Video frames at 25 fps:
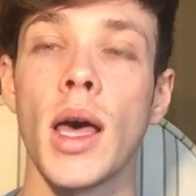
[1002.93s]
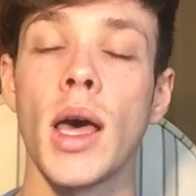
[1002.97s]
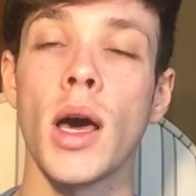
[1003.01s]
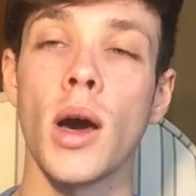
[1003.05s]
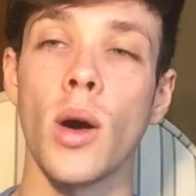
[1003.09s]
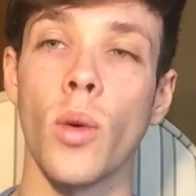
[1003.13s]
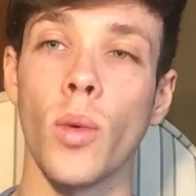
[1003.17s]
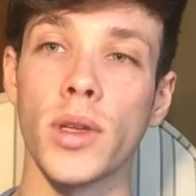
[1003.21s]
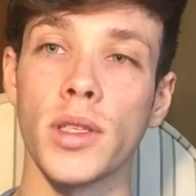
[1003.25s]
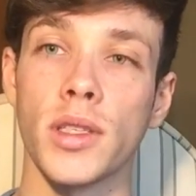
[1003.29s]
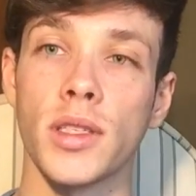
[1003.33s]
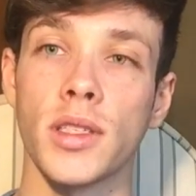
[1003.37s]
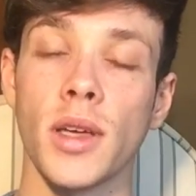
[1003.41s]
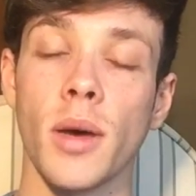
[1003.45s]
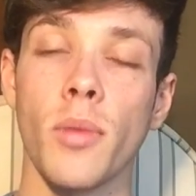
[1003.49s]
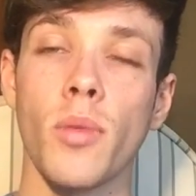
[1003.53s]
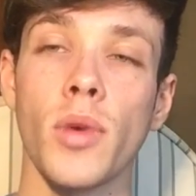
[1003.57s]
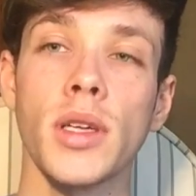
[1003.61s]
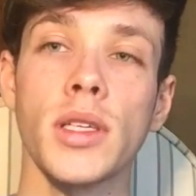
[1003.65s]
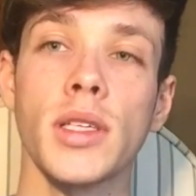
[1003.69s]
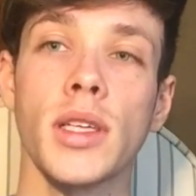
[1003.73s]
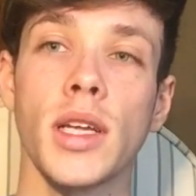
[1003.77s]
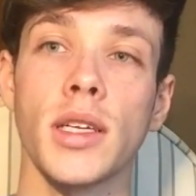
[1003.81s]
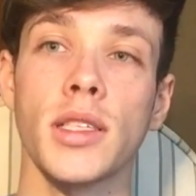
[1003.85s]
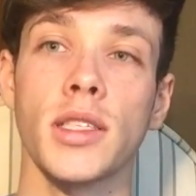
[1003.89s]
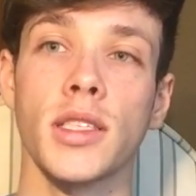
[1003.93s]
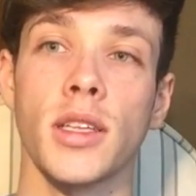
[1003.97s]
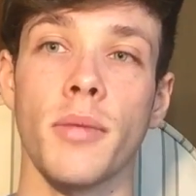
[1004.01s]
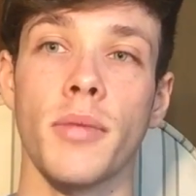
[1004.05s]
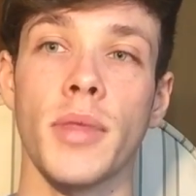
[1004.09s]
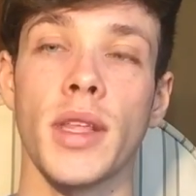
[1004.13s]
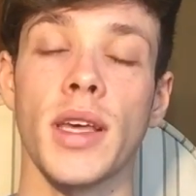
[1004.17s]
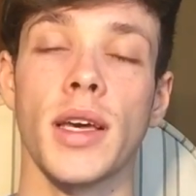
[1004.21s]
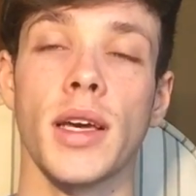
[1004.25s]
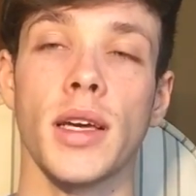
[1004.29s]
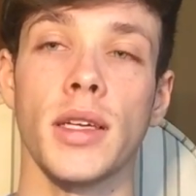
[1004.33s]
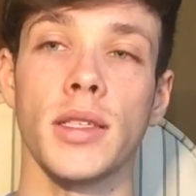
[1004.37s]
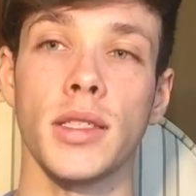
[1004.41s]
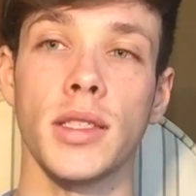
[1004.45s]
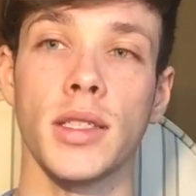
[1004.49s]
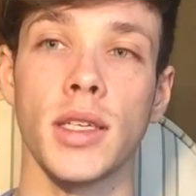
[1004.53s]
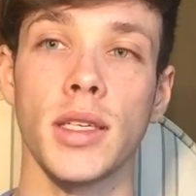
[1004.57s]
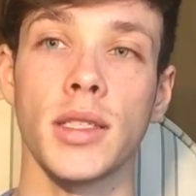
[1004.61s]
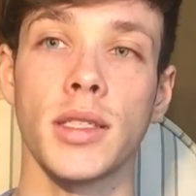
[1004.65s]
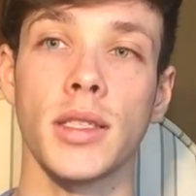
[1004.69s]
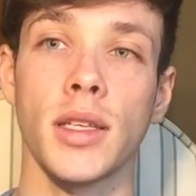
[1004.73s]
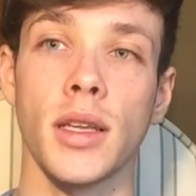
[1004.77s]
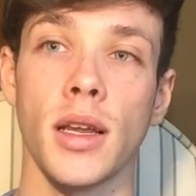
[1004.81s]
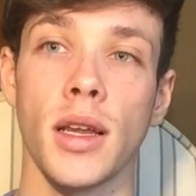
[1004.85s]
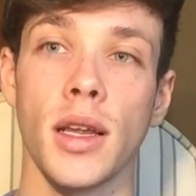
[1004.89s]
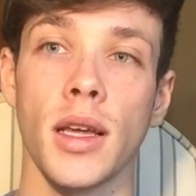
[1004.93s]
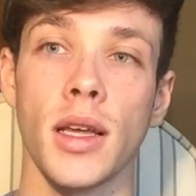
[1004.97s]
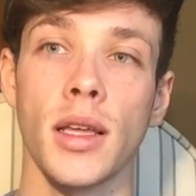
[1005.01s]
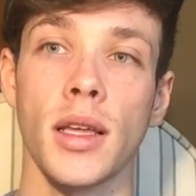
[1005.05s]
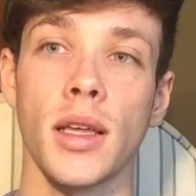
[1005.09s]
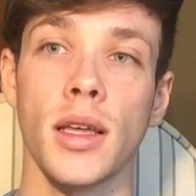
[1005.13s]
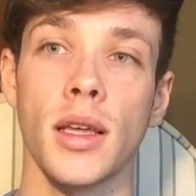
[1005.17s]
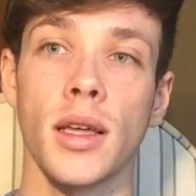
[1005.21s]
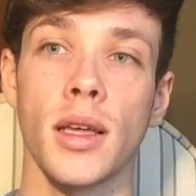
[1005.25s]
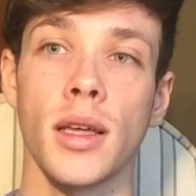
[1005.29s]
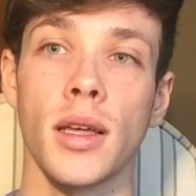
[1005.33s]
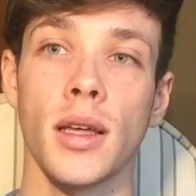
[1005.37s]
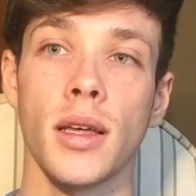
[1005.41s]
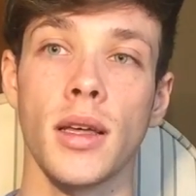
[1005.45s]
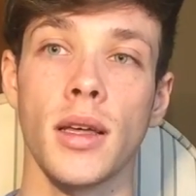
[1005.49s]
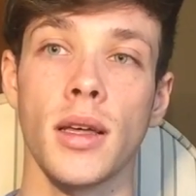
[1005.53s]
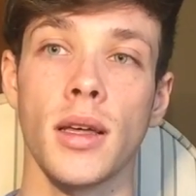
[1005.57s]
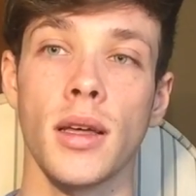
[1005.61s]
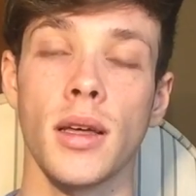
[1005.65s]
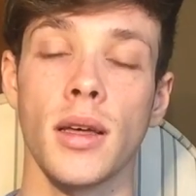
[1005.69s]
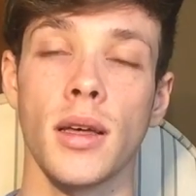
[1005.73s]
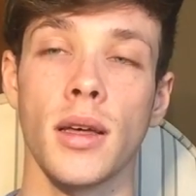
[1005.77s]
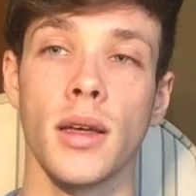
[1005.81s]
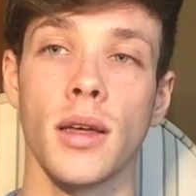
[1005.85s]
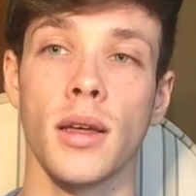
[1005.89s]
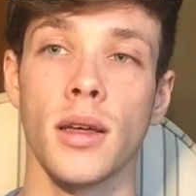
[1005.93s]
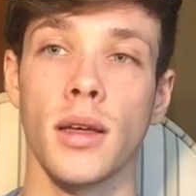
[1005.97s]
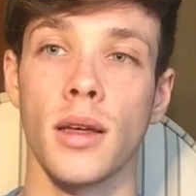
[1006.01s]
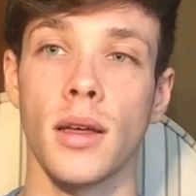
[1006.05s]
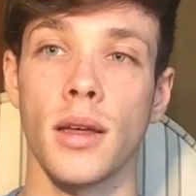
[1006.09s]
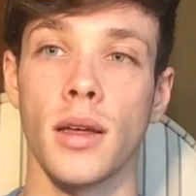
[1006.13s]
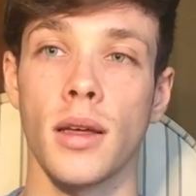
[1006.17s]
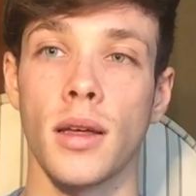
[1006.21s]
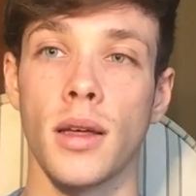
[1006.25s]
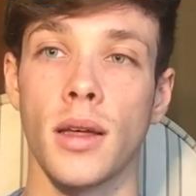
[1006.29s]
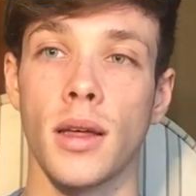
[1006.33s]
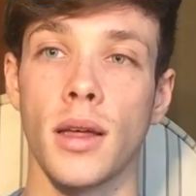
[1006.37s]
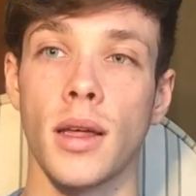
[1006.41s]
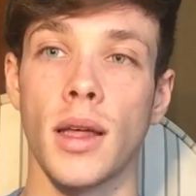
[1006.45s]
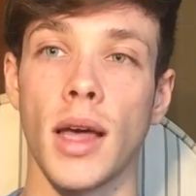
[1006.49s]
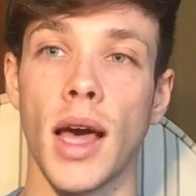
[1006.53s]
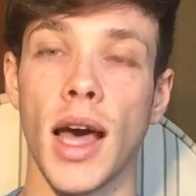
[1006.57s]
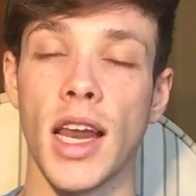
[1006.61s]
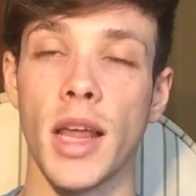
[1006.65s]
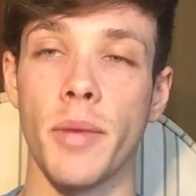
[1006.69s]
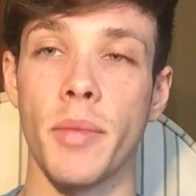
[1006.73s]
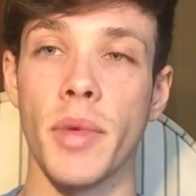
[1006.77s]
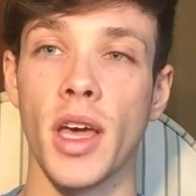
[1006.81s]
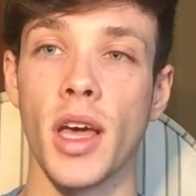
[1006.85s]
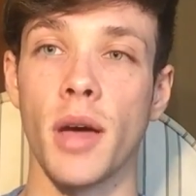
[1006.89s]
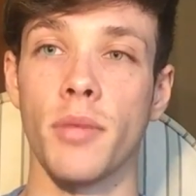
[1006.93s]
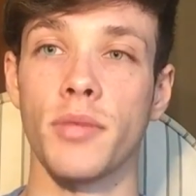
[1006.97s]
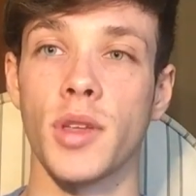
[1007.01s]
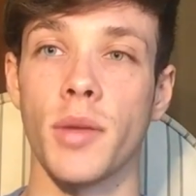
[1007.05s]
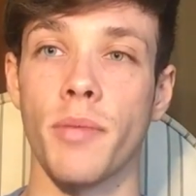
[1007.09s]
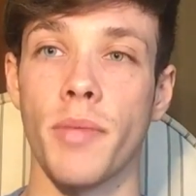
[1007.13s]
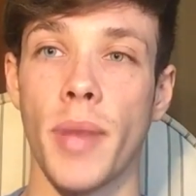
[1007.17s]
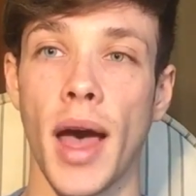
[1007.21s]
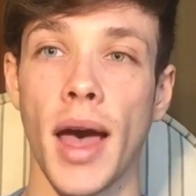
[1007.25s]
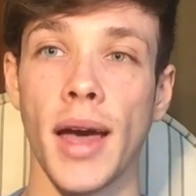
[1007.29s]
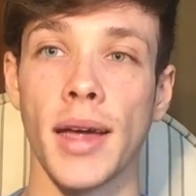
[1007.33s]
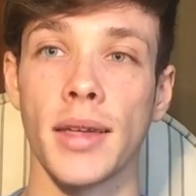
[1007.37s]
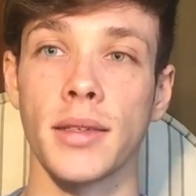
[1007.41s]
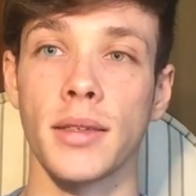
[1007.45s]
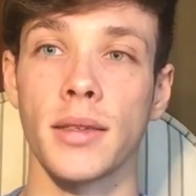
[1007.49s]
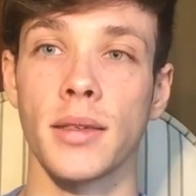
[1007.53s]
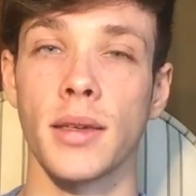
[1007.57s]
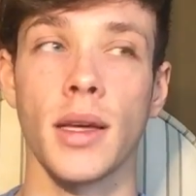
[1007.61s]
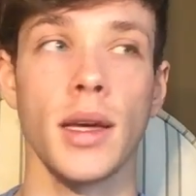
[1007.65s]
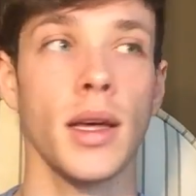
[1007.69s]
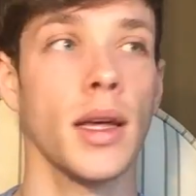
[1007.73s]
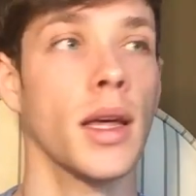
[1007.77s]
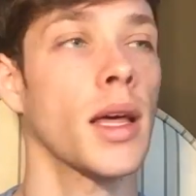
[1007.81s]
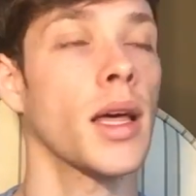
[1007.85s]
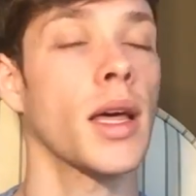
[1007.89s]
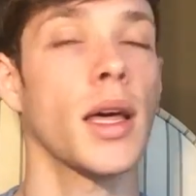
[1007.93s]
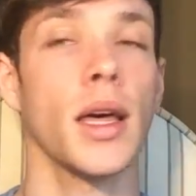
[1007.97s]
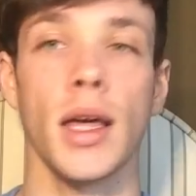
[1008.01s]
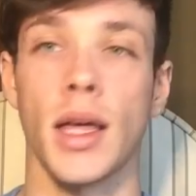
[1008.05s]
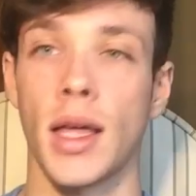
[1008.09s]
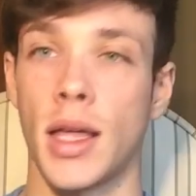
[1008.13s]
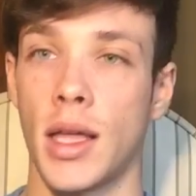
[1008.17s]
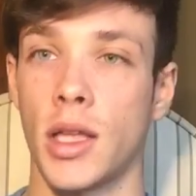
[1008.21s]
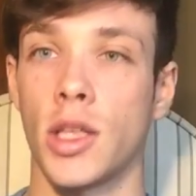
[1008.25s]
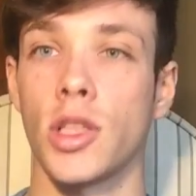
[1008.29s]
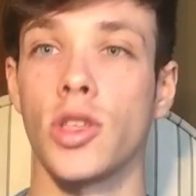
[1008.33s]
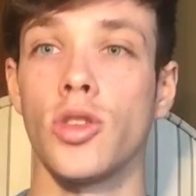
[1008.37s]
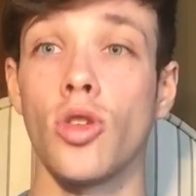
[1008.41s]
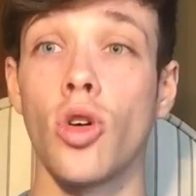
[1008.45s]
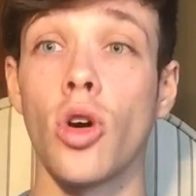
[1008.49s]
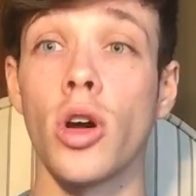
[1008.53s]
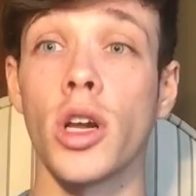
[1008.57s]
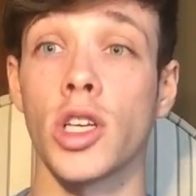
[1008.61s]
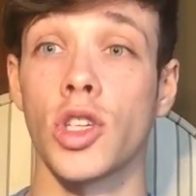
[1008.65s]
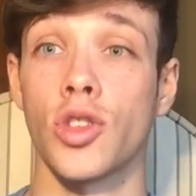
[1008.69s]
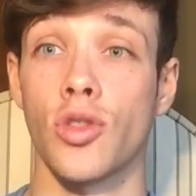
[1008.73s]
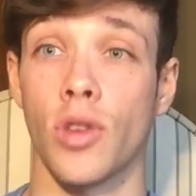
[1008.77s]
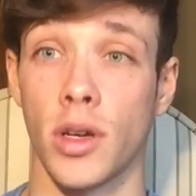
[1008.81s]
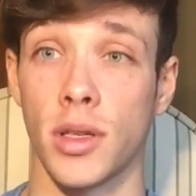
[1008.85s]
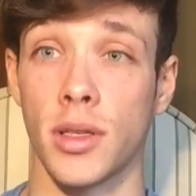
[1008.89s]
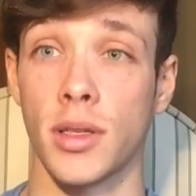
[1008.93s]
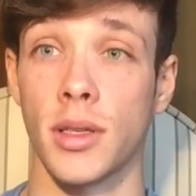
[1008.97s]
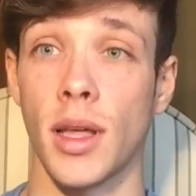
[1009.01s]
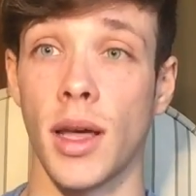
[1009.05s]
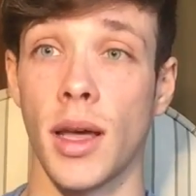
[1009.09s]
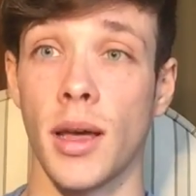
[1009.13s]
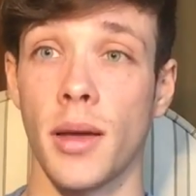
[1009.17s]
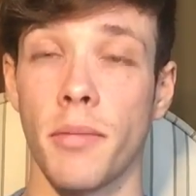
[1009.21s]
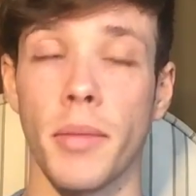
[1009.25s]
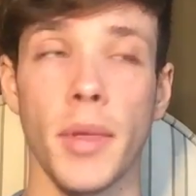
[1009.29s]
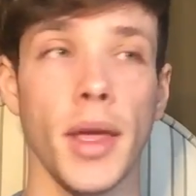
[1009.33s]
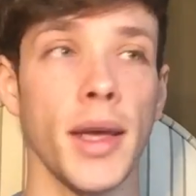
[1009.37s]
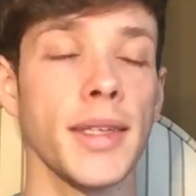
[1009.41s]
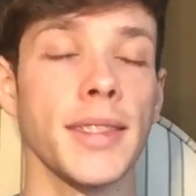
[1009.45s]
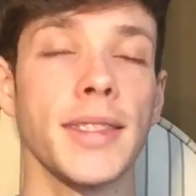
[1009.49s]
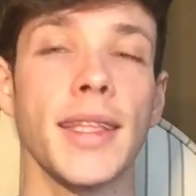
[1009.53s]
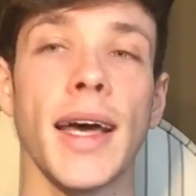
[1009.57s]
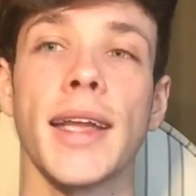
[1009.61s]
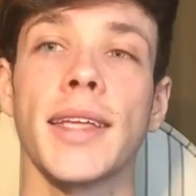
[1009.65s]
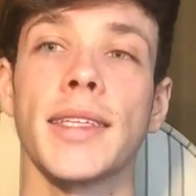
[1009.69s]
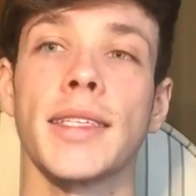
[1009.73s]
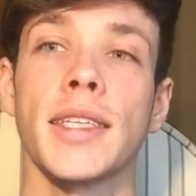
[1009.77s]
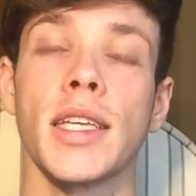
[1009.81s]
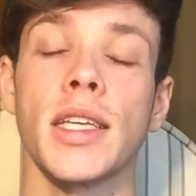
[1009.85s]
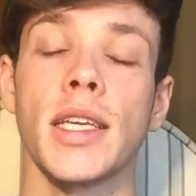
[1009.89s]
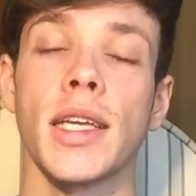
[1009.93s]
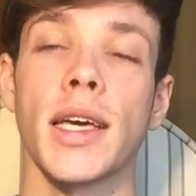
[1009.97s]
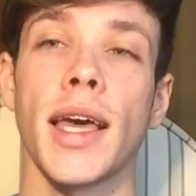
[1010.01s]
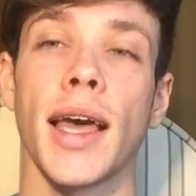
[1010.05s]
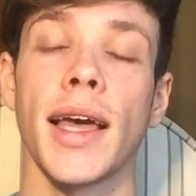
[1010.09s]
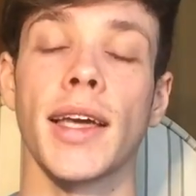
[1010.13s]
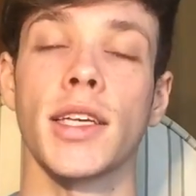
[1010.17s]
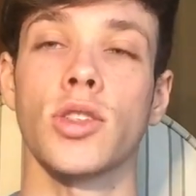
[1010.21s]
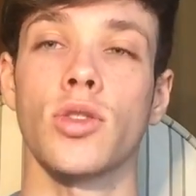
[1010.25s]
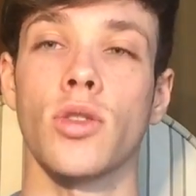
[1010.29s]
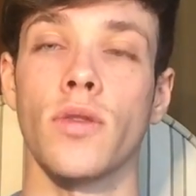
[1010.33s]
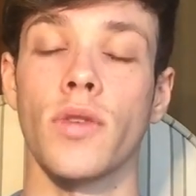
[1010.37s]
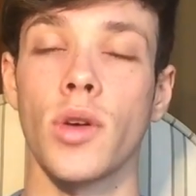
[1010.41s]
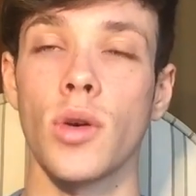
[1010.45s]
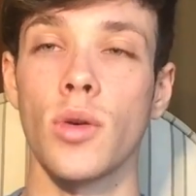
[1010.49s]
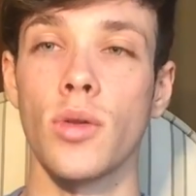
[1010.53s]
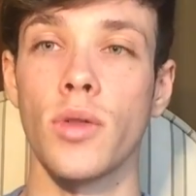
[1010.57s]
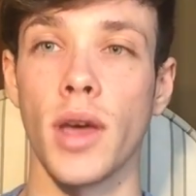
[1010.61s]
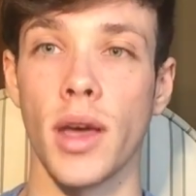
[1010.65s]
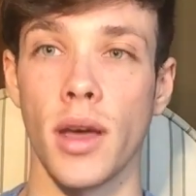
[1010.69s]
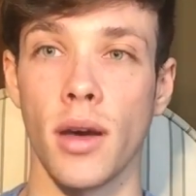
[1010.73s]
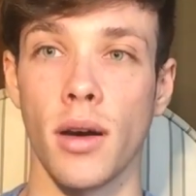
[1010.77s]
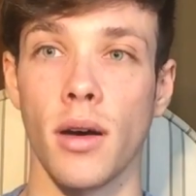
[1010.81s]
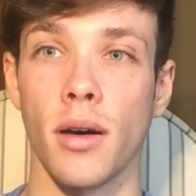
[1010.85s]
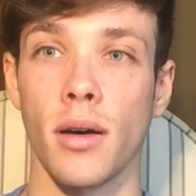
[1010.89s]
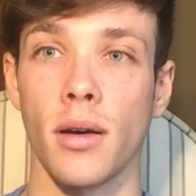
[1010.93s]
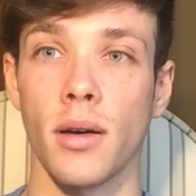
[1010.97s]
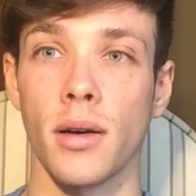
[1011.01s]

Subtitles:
When someone does something consistently and it becomes a pattern, you got to trust that because that is an indication of who they are.